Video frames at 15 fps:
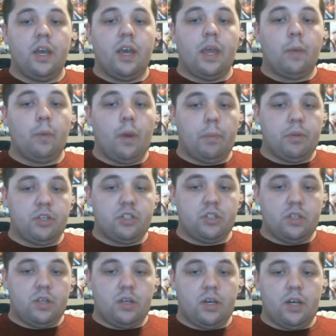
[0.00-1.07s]
and weapon
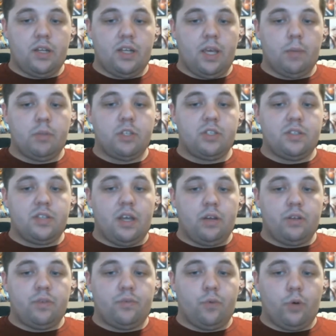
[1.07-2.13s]
uh, damage is down
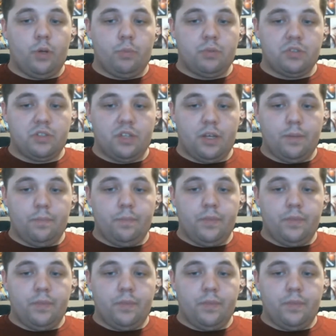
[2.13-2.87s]
to 40%.